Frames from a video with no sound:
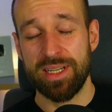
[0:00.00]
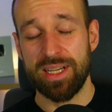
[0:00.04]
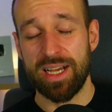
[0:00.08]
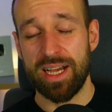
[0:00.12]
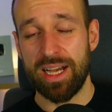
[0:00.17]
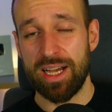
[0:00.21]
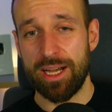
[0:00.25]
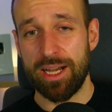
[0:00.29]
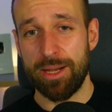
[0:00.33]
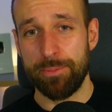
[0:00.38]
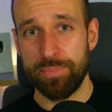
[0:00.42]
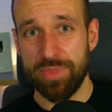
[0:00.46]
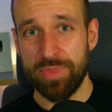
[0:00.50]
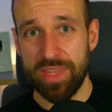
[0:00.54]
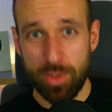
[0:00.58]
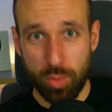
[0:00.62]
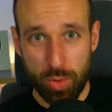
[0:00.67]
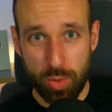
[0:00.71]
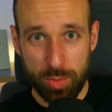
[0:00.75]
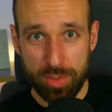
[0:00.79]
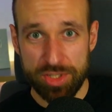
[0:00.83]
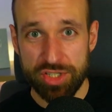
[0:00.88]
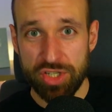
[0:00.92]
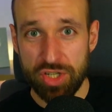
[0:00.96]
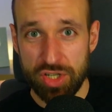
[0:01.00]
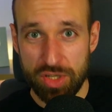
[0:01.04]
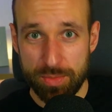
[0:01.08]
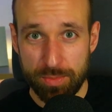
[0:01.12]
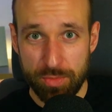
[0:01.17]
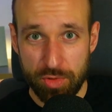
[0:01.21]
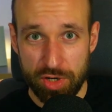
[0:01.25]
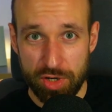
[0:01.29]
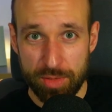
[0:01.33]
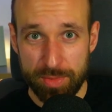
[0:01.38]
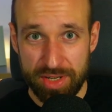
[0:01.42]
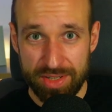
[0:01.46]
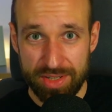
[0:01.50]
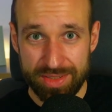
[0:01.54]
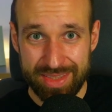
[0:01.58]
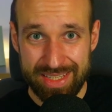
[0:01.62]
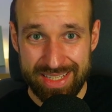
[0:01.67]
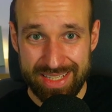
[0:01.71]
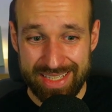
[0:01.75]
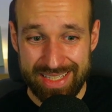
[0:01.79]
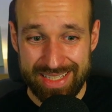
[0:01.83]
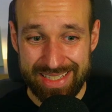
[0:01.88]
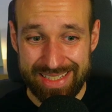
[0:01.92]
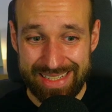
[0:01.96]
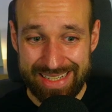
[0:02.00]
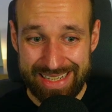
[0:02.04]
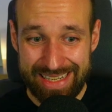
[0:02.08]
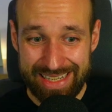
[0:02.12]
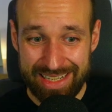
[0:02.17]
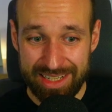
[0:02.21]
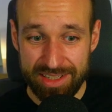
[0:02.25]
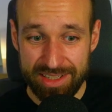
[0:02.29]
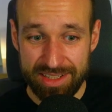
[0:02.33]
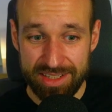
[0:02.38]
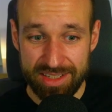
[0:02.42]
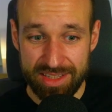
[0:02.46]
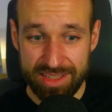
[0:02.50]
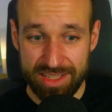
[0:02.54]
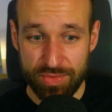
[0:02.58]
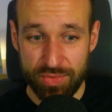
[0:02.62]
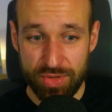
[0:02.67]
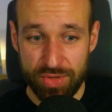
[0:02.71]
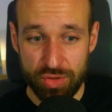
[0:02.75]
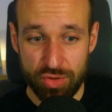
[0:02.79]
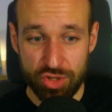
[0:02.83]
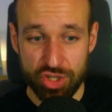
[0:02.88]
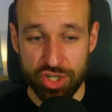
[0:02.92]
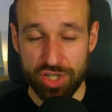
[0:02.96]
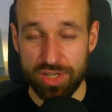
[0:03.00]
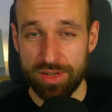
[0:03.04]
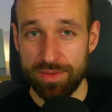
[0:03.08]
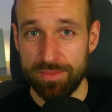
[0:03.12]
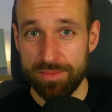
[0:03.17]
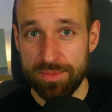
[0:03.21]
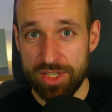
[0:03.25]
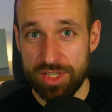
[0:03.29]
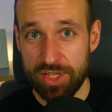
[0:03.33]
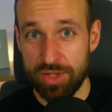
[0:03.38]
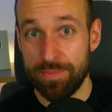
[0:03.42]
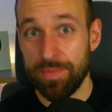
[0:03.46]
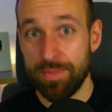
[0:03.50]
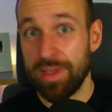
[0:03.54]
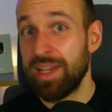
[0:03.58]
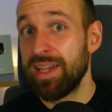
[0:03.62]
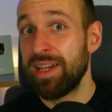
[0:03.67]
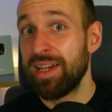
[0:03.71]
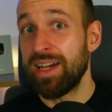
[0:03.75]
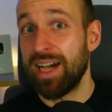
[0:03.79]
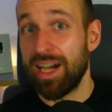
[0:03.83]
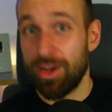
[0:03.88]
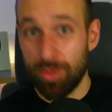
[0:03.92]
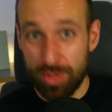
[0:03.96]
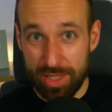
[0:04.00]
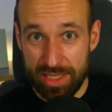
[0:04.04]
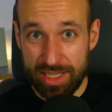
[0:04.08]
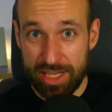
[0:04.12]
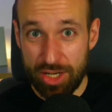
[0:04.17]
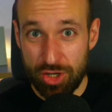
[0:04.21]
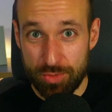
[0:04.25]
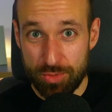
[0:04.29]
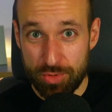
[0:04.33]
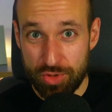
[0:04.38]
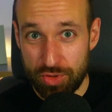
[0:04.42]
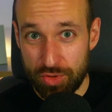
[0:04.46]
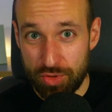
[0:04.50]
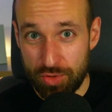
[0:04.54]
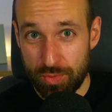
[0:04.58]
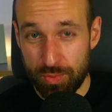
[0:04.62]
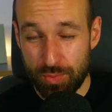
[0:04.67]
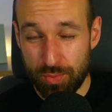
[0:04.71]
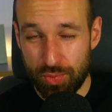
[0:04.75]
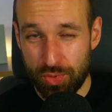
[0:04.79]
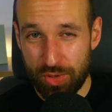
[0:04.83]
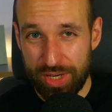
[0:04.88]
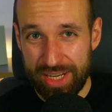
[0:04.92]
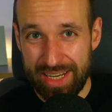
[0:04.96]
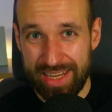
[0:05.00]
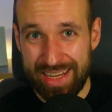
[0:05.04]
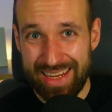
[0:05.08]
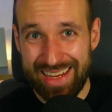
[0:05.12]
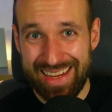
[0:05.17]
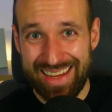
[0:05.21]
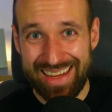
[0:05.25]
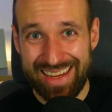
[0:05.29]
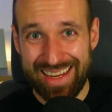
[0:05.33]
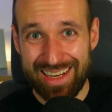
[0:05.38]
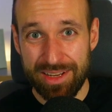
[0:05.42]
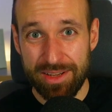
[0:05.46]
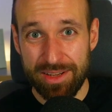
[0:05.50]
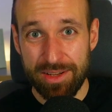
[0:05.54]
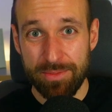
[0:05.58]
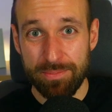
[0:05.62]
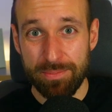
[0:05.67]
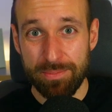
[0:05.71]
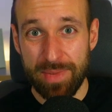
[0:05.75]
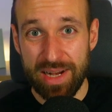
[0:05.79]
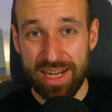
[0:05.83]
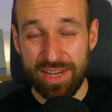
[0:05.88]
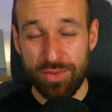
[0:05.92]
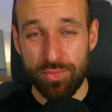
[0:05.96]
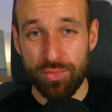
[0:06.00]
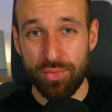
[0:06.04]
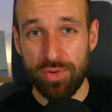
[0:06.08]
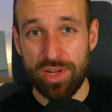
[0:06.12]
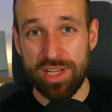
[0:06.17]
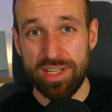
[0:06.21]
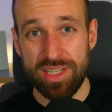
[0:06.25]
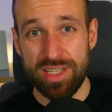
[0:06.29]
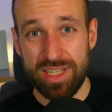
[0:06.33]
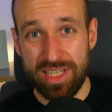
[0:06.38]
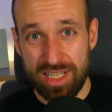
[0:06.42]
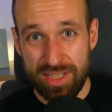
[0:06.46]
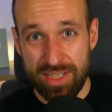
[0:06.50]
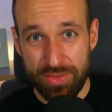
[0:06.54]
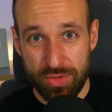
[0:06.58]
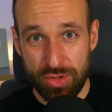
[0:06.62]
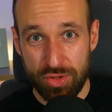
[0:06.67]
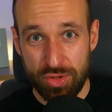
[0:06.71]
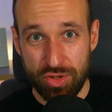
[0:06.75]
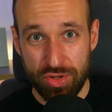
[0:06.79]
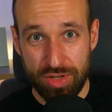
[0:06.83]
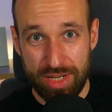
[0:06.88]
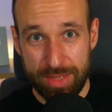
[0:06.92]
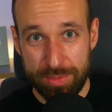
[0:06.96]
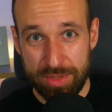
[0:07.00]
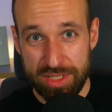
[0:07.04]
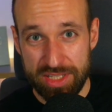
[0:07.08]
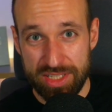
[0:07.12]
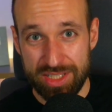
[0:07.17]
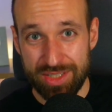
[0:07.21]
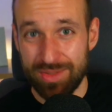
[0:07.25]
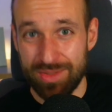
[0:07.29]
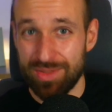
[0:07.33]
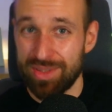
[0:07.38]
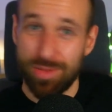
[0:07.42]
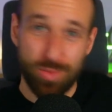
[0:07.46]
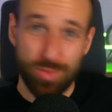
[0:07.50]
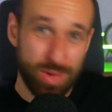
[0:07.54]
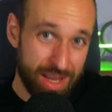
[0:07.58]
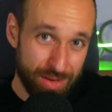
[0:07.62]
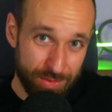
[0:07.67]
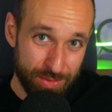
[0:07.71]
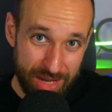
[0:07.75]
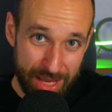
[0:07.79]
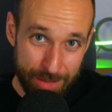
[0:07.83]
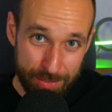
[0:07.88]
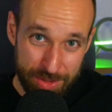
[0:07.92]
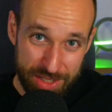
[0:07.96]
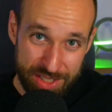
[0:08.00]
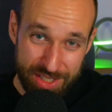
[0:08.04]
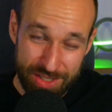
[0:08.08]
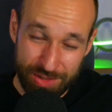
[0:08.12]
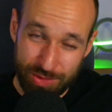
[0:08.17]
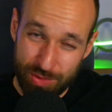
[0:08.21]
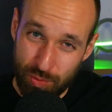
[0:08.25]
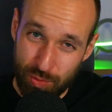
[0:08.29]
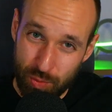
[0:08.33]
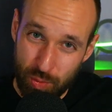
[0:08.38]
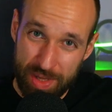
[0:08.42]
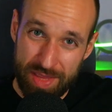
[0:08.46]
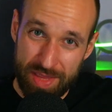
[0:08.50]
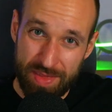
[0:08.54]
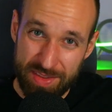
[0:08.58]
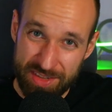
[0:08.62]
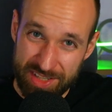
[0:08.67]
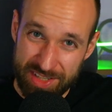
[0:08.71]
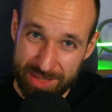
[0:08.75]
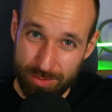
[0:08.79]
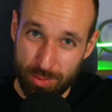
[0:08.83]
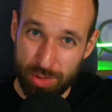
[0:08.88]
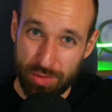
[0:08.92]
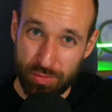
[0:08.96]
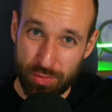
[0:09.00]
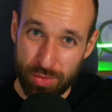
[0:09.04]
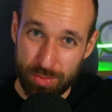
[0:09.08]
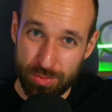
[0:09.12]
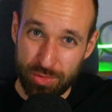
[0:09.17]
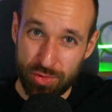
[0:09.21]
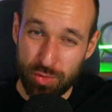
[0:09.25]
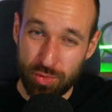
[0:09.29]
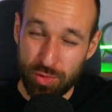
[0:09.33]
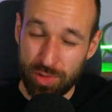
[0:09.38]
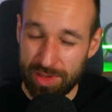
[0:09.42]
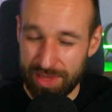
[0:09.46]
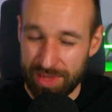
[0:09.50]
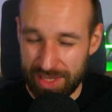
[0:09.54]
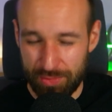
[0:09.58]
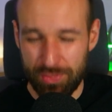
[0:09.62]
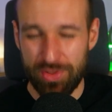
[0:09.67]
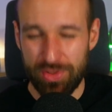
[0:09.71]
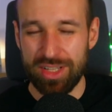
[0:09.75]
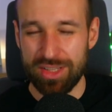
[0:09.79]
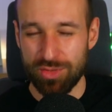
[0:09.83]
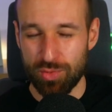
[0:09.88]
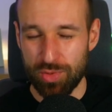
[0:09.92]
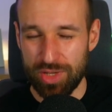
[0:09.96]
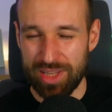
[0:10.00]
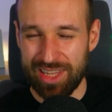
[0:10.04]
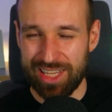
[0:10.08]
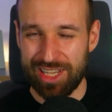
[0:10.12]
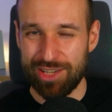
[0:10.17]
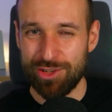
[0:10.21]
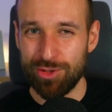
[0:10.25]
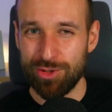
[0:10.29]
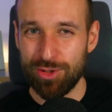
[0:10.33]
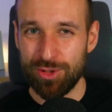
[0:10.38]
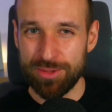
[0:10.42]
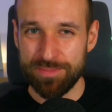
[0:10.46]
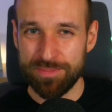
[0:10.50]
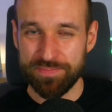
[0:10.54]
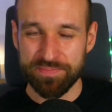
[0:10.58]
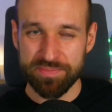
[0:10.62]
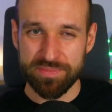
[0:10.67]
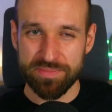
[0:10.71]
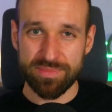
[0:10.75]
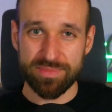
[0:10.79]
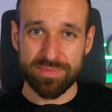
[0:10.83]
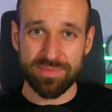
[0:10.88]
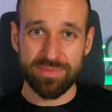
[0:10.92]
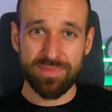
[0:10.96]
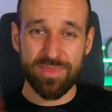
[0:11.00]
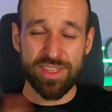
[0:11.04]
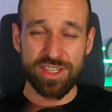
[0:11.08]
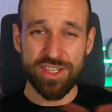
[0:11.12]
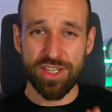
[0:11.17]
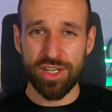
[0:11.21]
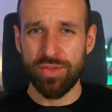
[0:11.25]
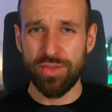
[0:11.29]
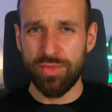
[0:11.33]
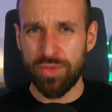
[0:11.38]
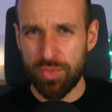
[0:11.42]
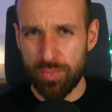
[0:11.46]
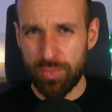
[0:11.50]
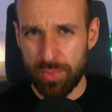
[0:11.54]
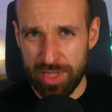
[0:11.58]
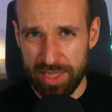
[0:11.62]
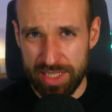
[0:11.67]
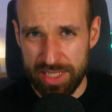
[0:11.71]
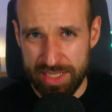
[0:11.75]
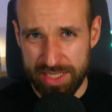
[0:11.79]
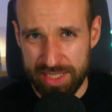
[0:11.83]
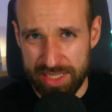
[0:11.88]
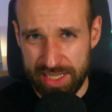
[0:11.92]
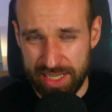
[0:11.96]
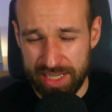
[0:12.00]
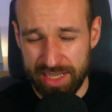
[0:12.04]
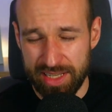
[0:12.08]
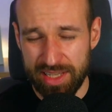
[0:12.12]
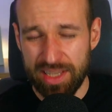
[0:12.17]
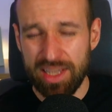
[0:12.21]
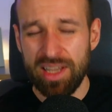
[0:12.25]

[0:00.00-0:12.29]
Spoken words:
And we will talk more about this in the future. So I really hope to bring in my friend in a future episode. Then we have an episode with someone from Google. That feels really cool. So if you've been listening,